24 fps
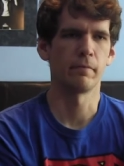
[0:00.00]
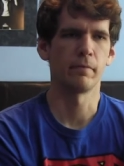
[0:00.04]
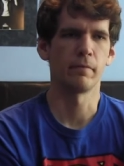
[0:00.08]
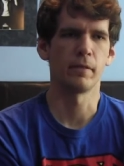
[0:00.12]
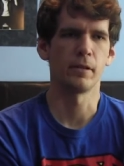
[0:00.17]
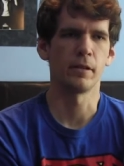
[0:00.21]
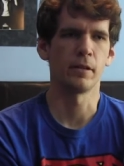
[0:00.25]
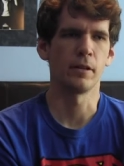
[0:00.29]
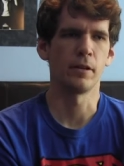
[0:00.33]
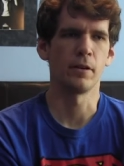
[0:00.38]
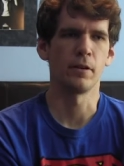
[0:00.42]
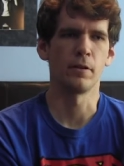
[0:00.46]

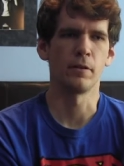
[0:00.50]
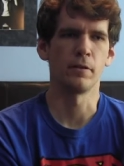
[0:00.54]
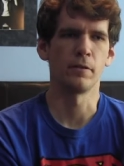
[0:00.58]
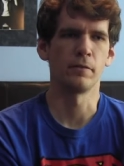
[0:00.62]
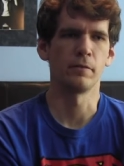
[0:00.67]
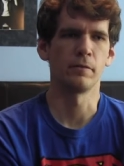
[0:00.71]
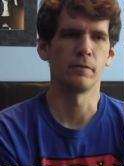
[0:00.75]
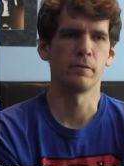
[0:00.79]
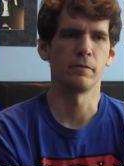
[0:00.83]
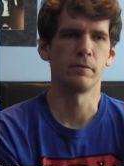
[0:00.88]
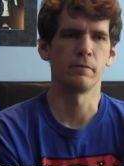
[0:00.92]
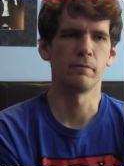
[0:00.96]

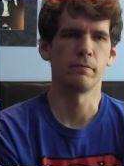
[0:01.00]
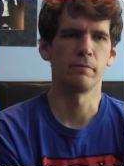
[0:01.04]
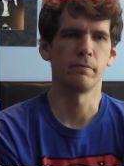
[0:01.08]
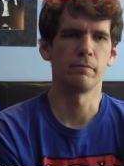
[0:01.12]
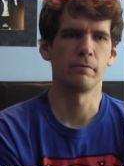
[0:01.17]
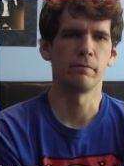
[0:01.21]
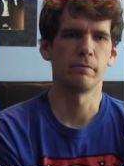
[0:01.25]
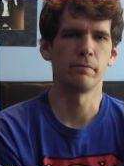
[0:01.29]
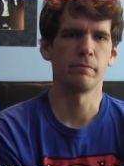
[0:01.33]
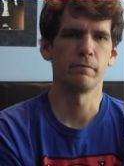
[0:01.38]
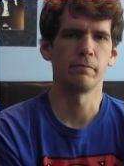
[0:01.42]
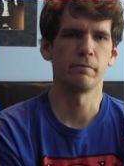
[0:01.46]
so
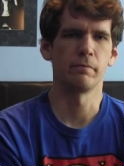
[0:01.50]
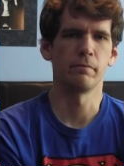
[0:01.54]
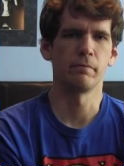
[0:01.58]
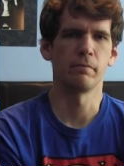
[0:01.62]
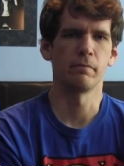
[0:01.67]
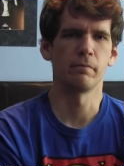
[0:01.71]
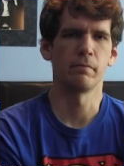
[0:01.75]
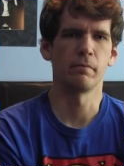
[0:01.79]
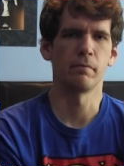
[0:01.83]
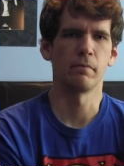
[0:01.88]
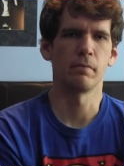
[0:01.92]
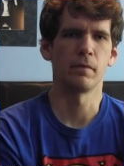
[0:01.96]

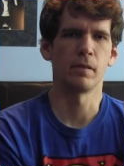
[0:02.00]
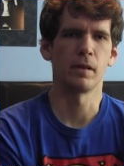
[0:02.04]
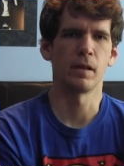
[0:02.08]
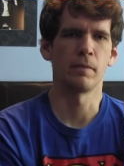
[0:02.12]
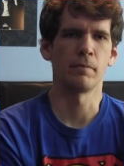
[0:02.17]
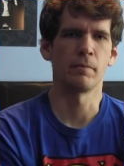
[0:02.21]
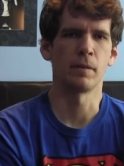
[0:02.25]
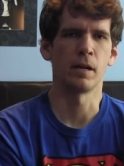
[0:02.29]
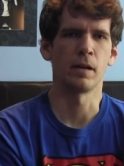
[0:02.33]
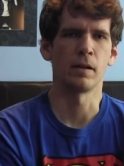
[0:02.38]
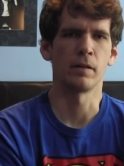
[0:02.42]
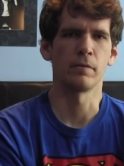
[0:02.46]

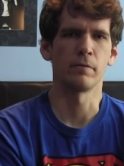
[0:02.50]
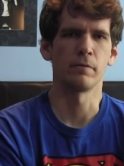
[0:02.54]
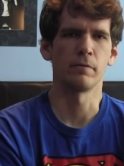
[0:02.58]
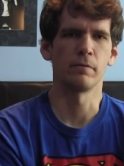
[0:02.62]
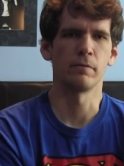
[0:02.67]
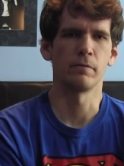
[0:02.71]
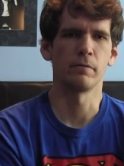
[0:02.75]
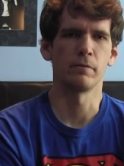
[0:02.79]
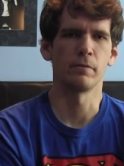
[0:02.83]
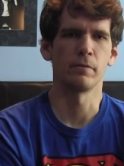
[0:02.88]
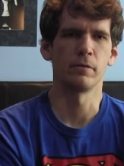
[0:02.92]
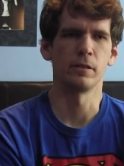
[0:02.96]
I'm not
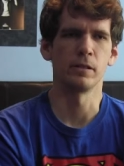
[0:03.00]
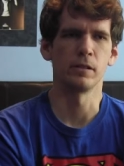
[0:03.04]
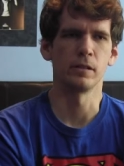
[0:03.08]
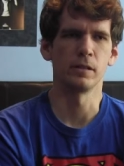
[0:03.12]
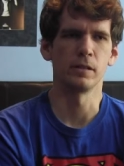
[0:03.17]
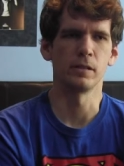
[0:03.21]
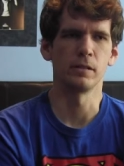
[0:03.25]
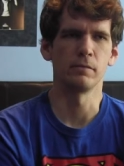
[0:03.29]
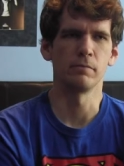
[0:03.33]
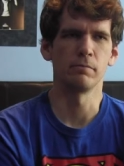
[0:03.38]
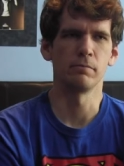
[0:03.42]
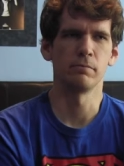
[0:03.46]

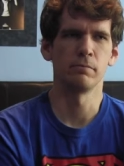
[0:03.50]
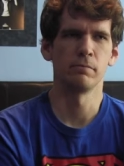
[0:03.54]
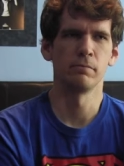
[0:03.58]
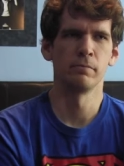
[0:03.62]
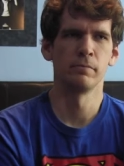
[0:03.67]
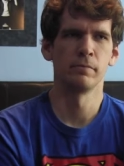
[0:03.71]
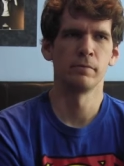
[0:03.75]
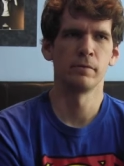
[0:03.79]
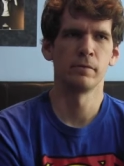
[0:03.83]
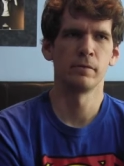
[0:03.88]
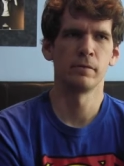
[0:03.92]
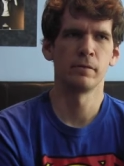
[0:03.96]
really
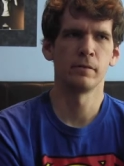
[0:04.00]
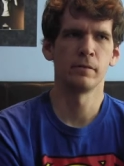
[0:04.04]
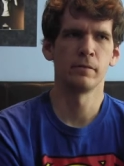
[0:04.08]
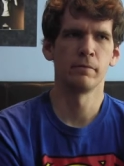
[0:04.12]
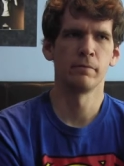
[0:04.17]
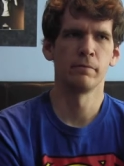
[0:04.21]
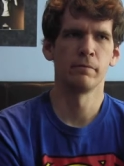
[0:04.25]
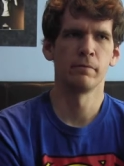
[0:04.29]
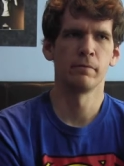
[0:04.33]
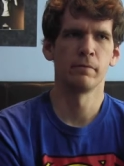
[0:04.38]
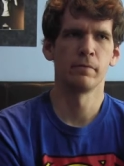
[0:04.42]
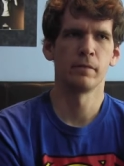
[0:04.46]

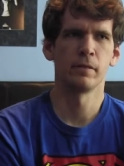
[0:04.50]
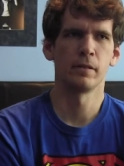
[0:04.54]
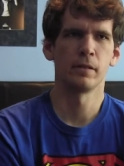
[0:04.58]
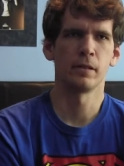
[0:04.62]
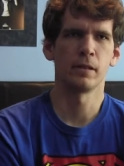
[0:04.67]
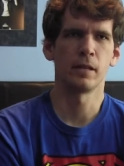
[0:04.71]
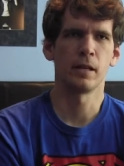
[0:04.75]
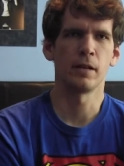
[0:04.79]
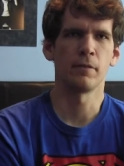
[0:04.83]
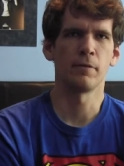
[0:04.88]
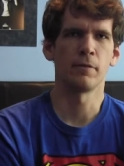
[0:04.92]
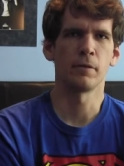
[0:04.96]

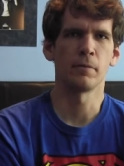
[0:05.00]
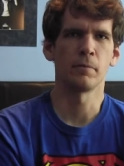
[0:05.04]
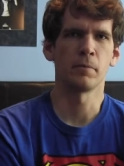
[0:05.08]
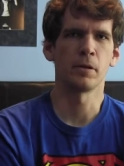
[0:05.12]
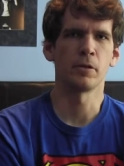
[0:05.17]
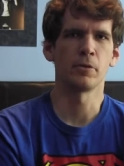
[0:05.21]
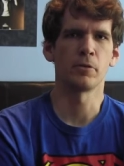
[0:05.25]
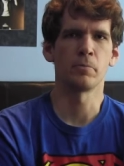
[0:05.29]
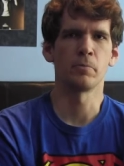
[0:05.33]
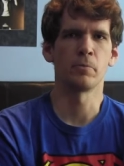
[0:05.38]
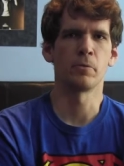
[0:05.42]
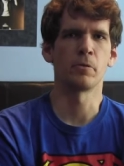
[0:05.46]
saving
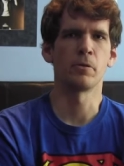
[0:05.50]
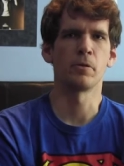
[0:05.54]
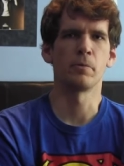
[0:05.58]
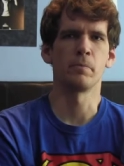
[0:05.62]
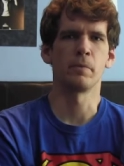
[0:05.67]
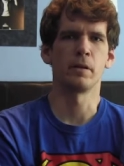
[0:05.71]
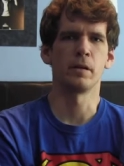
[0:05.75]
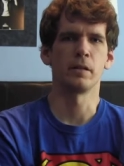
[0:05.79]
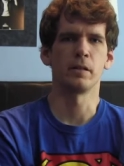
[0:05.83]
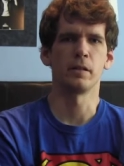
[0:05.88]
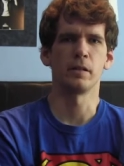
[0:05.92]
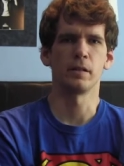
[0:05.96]
much more
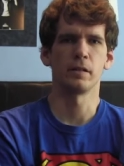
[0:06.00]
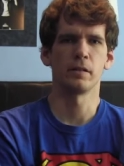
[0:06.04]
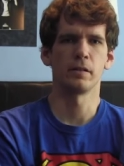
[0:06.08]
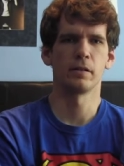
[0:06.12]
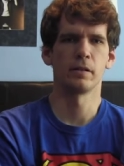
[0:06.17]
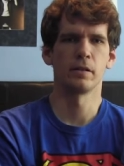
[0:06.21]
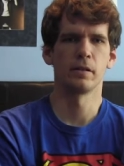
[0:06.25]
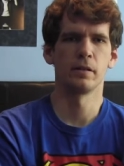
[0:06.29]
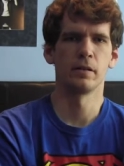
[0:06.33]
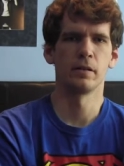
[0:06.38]
money